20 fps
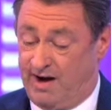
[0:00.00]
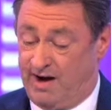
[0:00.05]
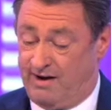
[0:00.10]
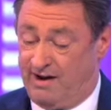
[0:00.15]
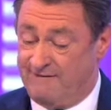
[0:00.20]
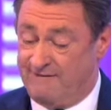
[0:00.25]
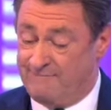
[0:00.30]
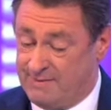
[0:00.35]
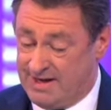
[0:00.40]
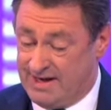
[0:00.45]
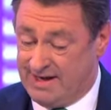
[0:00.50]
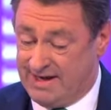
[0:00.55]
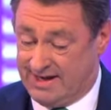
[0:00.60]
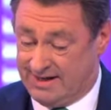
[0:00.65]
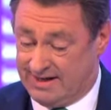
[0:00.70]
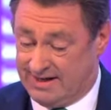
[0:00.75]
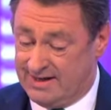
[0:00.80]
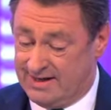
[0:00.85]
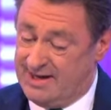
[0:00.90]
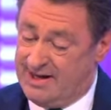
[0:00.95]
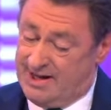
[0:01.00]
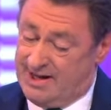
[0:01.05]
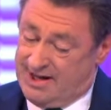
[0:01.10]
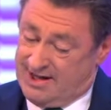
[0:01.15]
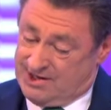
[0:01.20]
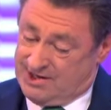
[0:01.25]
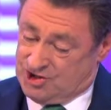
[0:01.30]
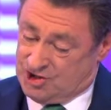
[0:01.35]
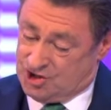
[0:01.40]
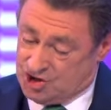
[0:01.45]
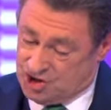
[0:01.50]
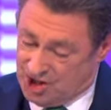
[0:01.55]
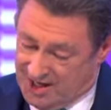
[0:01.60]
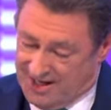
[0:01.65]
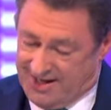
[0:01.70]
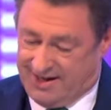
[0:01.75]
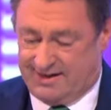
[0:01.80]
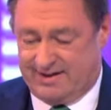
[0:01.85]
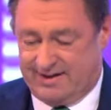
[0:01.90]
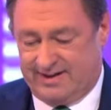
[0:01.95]
where I've been.
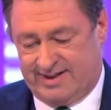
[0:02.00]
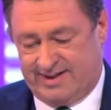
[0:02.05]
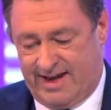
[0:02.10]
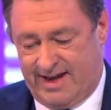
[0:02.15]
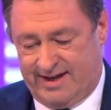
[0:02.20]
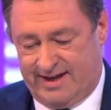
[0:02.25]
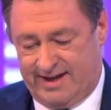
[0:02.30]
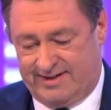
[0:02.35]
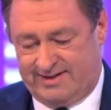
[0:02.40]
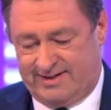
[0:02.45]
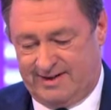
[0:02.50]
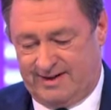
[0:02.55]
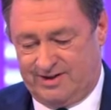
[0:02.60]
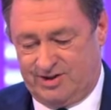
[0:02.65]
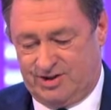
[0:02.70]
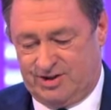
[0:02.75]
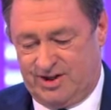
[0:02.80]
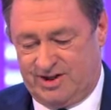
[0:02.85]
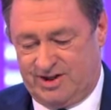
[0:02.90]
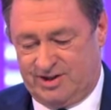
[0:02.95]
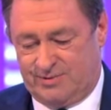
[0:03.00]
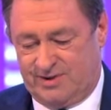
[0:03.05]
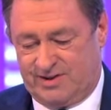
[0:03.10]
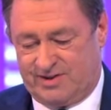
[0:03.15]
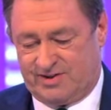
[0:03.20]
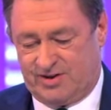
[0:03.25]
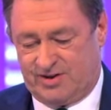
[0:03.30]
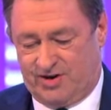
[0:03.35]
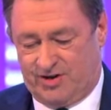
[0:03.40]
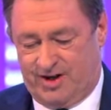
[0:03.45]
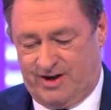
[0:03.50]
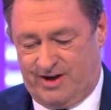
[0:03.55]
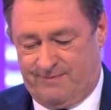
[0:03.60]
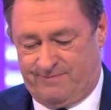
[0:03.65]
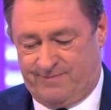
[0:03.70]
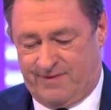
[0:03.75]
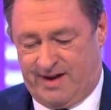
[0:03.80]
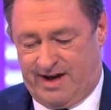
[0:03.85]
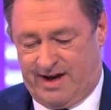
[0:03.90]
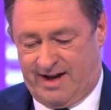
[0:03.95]
Gillian says, and she's with
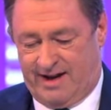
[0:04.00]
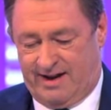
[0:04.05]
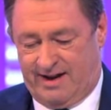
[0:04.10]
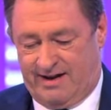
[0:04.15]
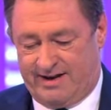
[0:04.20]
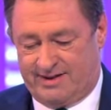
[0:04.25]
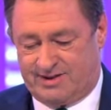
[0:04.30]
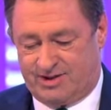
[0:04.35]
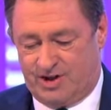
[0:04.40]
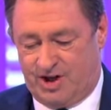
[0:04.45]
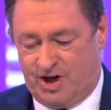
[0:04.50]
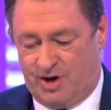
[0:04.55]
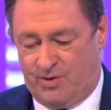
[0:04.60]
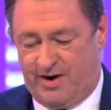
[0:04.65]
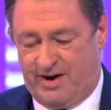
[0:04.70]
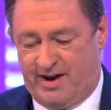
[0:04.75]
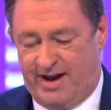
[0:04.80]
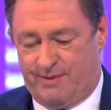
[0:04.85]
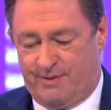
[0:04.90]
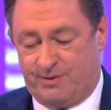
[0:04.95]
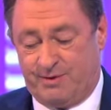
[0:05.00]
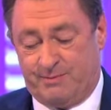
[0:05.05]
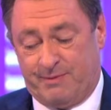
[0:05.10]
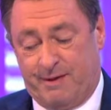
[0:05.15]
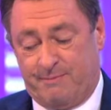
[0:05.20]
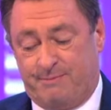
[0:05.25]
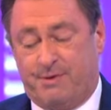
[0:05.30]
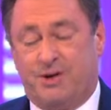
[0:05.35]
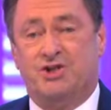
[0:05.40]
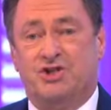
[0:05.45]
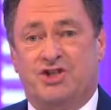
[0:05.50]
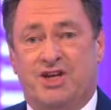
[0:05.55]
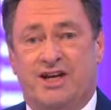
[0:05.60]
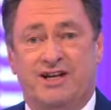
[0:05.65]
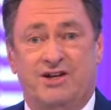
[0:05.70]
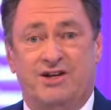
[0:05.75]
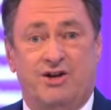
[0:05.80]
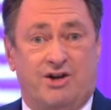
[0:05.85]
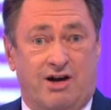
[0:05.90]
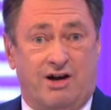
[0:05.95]
Sonia, I like to know where I am with my
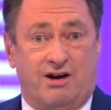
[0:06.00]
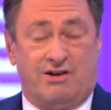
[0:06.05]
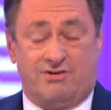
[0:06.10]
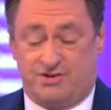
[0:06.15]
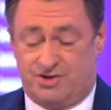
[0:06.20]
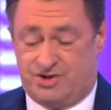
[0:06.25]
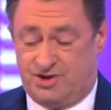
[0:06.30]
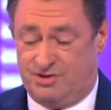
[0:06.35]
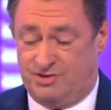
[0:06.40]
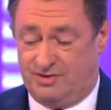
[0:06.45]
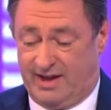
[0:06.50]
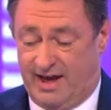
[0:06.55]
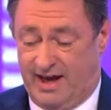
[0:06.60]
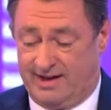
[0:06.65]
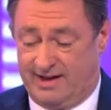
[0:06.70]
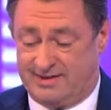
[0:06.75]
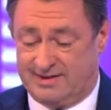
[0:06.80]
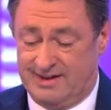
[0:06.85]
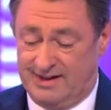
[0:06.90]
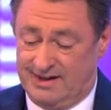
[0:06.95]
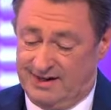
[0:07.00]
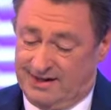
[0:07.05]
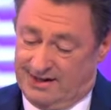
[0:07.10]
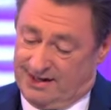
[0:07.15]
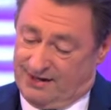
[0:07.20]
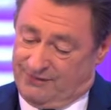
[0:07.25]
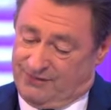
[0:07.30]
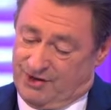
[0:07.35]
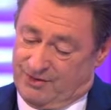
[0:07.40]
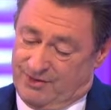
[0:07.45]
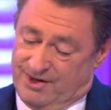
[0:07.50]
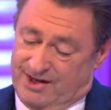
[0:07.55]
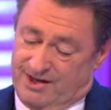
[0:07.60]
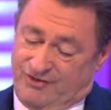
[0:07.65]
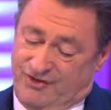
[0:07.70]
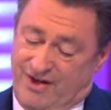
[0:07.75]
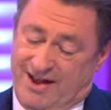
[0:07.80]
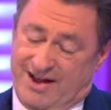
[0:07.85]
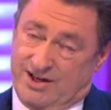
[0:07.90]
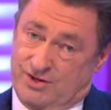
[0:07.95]
budgeting, and you can't do that if you're in
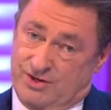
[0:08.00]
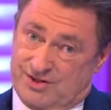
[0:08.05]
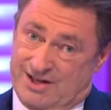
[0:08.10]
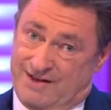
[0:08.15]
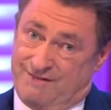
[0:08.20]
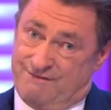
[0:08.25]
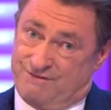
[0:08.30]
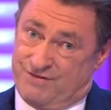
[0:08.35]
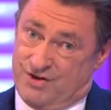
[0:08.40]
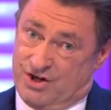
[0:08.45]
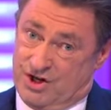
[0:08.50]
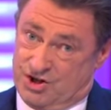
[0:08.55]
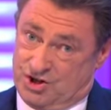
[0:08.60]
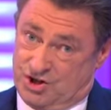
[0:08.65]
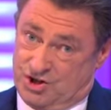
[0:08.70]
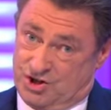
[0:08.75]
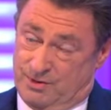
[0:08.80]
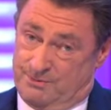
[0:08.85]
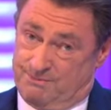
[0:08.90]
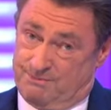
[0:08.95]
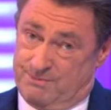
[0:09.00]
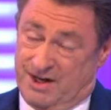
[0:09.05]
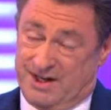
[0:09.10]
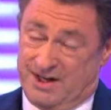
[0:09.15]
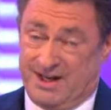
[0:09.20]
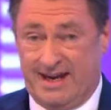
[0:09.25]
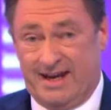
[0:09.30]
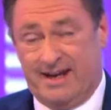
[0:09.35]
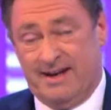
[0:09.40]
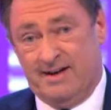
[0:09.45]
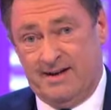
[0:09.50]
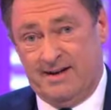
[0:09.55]
effect using virtual money.